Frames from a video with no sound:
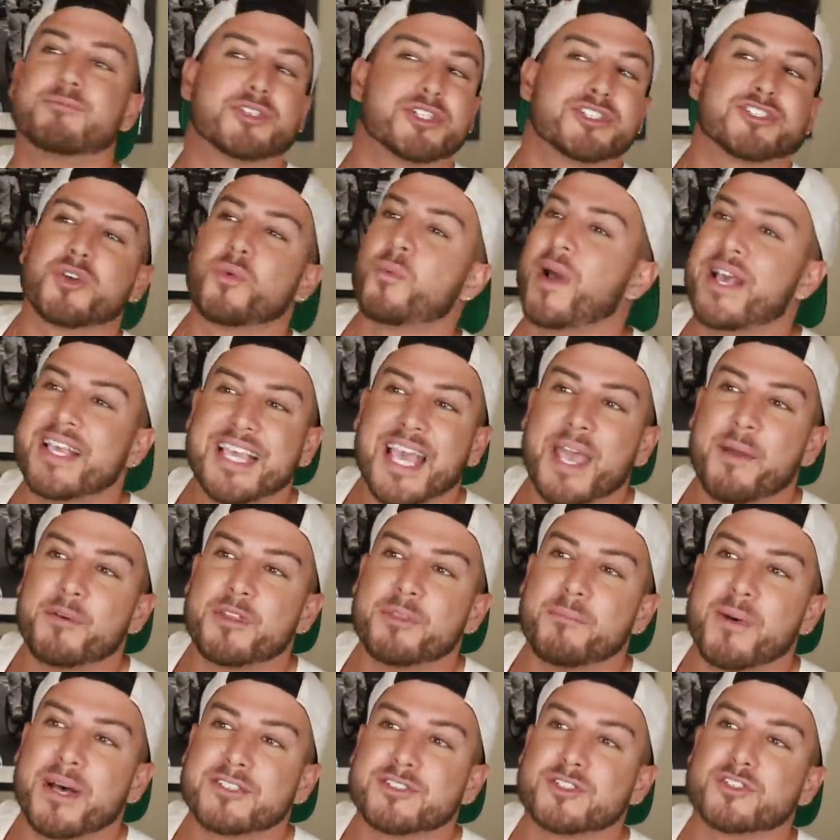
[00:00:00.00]
just a white gay with
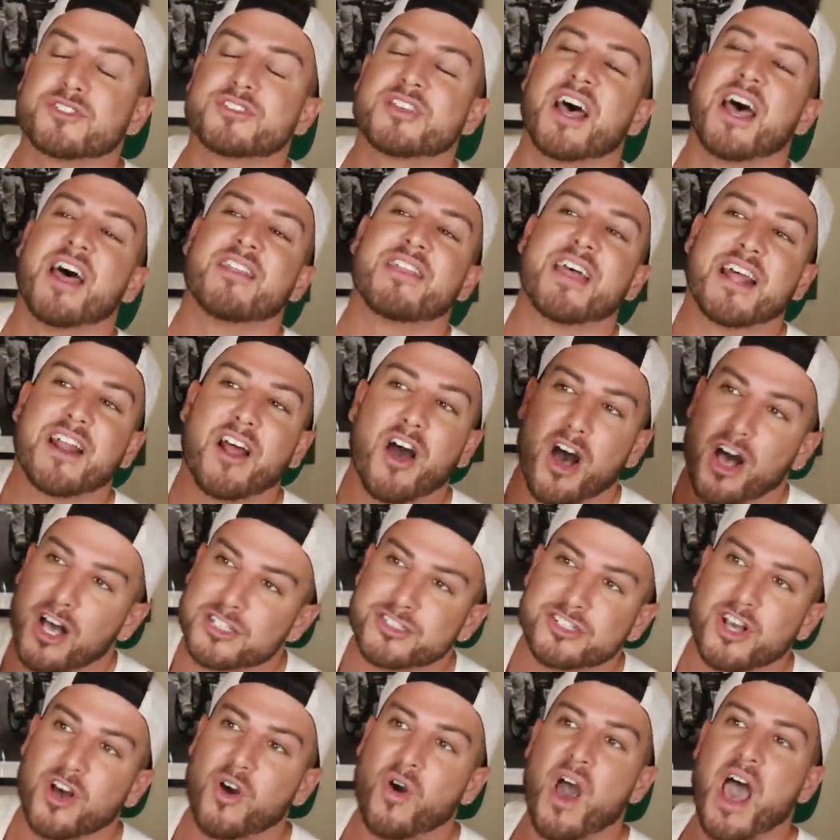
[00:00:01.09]
muscles that
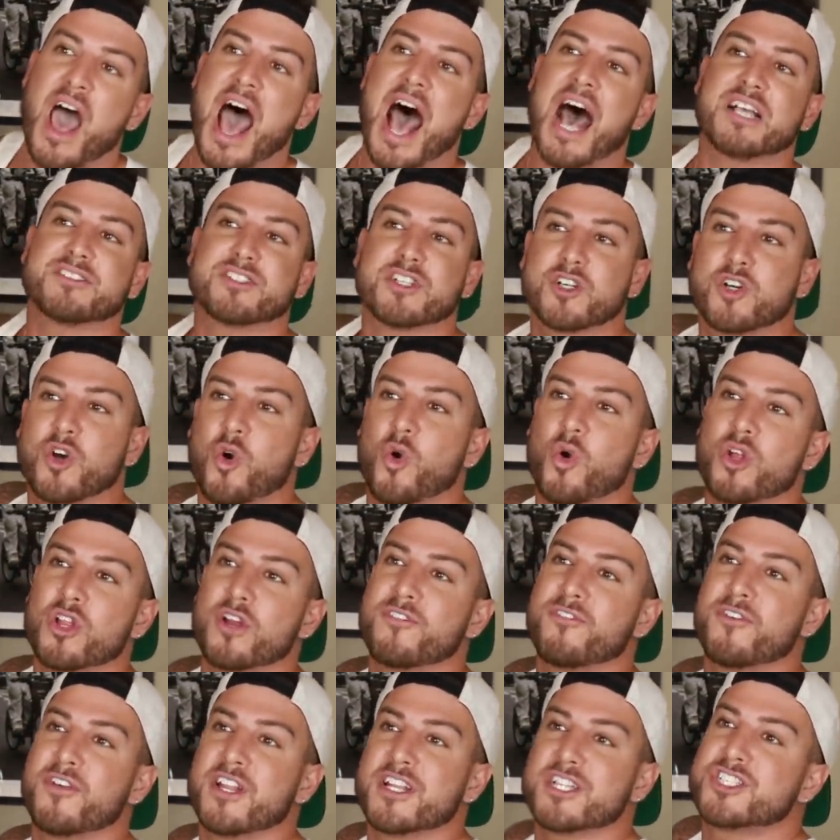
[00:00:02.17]
also has a cooler
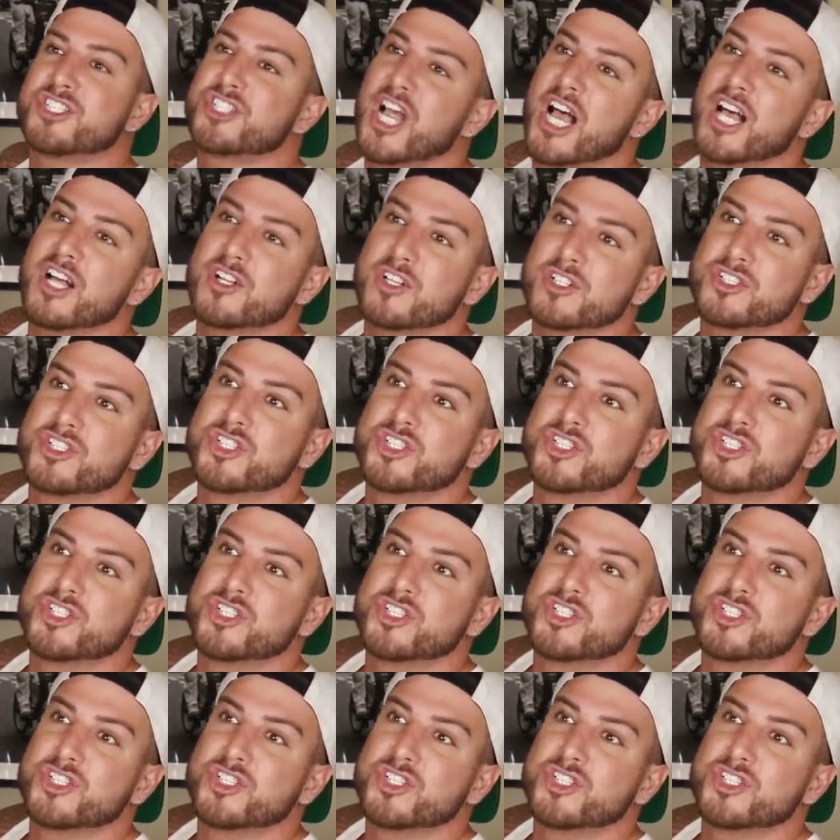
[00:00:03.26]
full of jungle